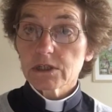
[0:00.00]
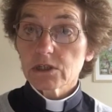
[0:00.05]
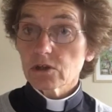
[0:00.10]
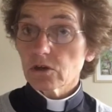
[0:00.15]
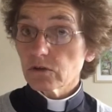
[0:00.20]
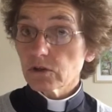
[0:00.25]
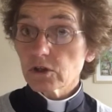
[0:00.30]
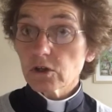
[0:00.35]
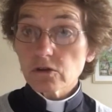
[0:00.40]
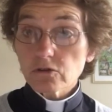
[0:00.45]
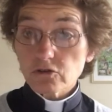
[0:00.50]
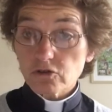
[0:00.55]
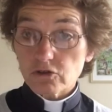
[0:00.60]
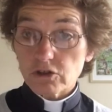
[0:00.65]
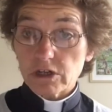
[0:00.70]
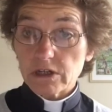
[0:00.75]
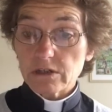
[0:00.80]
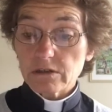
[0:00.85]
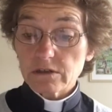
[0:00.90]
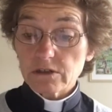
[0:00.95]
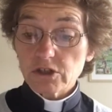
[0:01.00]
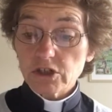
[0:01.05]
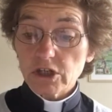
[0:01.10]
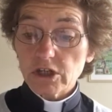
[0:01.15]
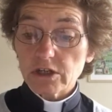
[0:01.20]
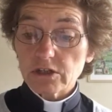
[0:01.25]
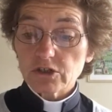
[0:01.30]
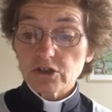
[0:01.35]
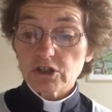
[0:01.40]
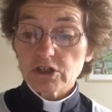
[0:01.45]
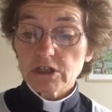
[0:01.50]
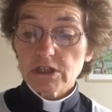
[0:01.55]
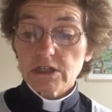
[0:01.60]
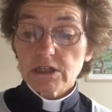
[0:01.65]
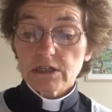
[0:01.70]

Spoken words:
On the contrary, the Church